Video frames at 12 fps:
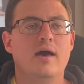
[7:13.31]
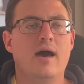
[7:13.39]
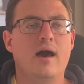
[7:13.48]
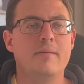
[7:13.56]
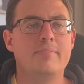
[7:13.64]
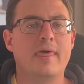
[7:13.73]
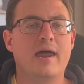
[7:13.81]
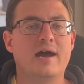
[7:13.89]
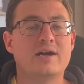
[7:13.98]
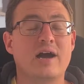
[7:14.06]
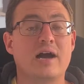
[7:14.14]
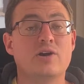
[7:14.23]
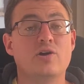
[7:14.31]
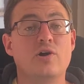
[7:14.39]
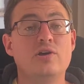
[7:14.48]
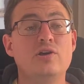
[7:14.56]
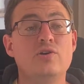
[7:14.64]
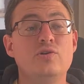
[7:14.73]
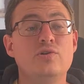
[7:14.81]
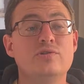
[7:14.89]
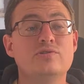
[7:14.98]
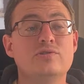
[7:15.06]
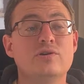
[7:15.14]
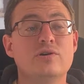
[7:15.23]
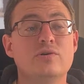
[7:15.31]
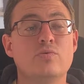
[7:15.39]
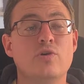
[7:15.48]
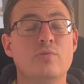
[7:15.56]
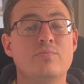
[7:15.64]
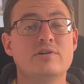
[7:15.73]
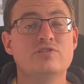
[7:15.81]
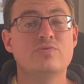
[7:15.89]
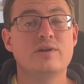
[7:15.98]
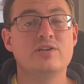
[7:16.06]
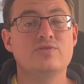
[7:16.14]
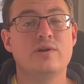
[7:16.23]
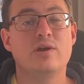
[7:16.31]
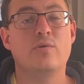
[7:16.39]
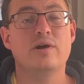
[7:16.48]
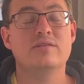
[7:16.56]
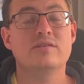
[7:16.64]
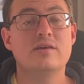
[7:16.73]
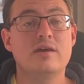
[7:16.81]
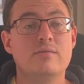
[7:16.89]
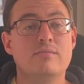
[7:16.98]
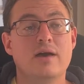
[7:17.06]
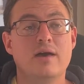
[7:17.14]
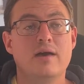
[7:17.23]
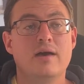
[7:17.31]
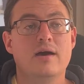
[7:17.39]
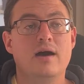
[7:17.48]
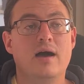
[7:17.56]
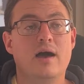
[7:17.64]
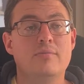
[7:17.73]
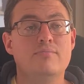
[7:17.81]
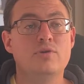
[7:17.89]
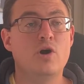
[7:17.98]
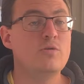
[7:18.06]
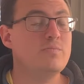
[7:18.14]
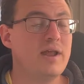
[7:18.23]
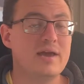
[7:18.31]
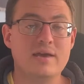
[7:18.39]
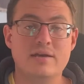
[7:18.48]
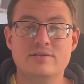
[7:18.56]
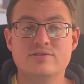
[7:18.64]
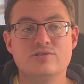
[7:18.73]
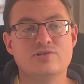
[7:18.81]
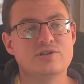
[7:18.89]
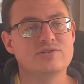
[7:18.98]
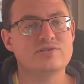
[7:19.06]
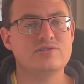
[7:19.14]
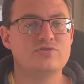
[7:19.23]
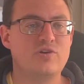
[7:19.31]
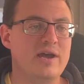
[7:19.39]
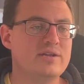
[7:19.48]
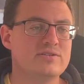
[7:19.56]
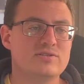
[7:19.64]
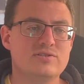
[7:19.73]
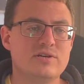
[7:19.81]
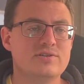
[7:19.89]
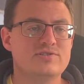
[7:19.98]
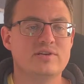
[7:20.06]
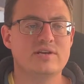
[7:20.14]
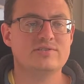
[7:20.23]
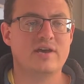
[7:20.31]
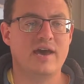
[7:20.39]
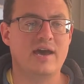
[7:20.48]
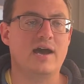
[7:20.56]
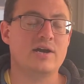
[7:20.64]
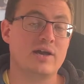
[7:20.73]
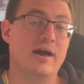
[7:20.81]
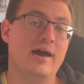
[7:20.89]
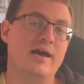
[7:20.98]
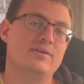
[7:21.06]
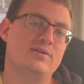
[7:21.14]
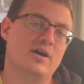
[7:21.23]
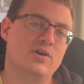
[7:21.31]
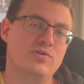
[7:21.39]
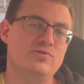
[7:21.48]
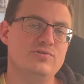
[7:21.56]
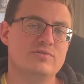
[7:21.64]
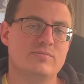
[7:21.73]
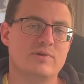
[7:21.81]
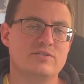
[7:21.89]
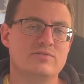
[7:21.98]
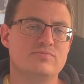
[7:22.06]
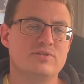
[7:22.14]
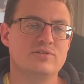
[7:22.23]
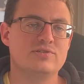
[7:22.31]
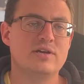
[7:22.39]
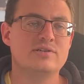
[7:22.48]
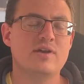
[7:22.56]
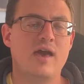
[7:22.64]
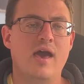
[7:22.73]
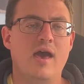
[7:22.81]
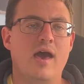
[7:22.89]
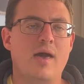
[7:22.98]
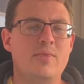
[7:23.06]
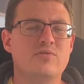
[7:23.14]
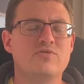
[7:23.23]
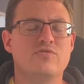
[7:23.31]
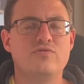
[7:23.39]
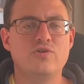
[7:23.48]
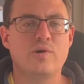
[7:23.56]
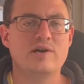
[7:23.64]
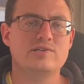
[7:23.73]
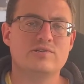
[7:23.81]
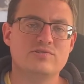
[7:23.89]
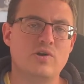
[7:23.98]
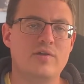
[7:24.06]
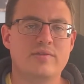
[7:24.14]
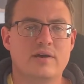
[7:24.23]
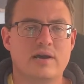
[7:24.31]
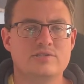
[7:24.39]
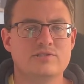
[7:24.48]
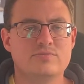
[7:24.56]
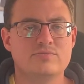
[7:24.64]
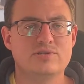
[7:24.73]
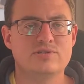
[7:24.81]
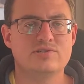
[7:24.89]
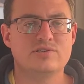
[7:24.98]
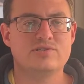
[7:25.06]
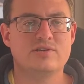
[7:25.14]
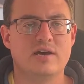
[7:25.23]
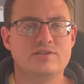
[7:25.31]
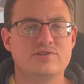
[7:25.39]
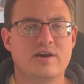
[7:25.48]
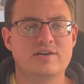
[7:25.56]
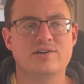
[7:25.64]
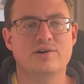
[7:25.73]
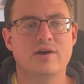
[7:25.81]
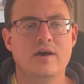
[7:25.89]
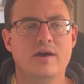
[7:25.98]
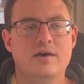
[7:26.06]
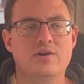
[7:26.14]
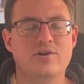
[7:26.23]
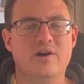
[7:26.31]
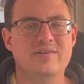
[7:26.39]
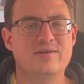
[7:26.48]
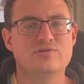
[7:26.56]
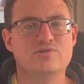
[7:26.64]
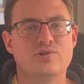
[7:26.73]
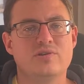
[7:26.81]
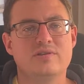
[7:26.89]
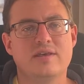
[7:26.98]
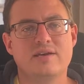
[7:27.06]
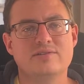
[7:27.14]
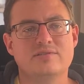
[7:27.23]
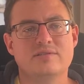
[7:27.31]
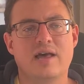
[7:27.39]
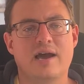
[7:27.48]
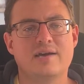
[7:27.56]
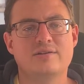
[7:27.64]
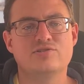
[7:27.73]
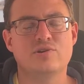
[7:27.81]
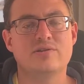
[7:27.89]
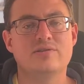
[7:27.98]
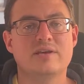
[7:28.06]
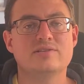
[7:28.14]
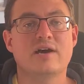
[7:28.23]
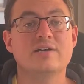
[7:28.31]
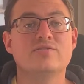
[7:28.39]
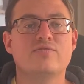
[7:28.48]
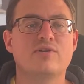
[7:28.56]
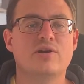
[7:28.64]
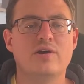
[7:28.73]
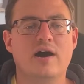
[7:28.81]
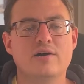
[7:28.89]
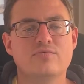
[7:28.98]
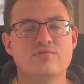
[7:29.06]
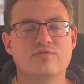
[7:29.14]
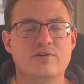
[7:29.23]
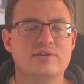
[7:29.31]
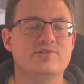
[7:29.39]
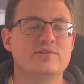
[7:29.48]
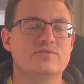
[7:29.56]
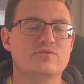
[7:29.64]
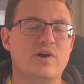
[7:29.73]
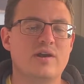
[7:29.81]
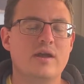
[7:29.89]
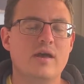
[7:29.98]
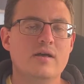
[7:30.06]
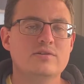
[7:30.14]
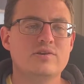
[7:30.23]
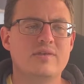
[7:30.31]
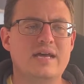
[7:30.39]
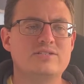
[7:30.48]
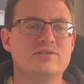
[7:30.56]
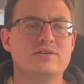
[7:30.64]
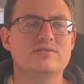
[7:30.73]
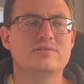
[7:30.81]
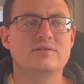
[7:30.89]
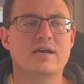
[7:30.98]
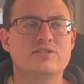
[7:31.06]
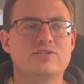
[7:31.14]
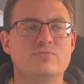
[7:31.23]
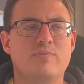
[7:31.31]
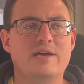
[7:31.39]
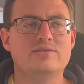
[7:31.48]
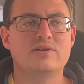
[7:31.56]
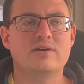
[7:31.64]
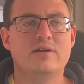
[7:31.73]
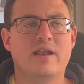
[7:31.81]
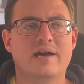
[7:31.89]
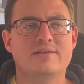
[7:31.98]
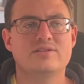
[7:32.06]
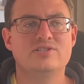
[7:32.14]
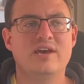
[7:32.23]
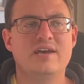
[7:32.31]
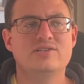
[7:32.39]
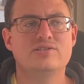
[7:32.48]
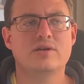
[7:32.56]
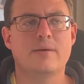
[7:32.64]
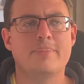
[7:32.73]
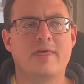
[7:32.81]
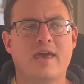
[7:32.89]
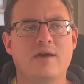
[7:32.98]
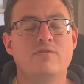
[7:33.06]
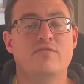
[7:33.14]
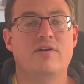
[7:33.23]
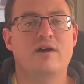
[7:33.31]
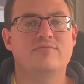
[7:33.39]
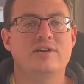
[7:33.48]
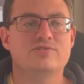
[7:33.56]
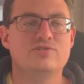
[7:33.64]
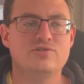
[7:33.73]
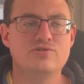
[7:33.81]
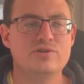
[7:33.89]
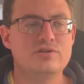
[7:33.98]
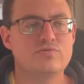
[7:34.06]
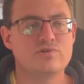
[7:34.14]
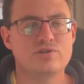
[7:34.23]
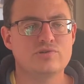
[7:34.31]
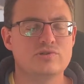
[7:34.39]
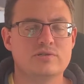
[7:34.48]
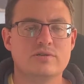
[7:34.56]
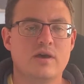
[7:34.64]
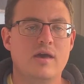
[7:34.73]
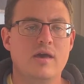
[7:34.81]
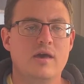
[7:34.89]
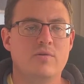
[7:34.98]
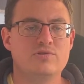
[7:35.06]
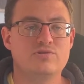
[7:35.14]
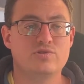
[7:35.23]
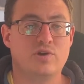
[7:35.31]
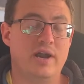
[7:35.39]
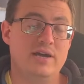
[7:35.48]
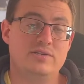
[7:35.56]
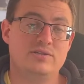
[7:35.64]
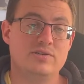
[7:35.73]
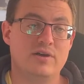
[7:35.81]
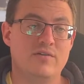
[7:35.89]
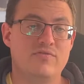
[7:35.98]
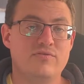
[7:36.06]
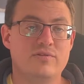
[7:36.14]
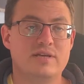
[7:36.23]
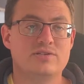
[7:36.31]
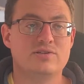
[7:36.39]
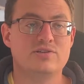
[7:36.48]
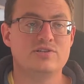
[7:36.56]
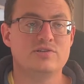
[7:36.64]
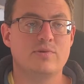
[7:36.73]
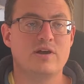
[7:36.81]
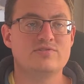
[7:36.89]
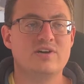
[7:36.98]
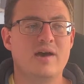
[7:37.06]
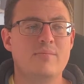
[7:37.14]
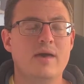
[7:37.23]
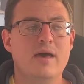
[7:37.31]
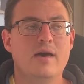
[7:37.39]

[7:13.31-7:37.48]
And I could only use the WordPress 2021 theme, no plugins, just straight CSS. I could do some custom CSS, and there was a few questions on the custom CSS side, so I could, there were certain things I had to figure out with CSS and so on. So that's it. That's basically like the test. They gave me 5 days to do it, which was great. I feel that's a decent amount of time.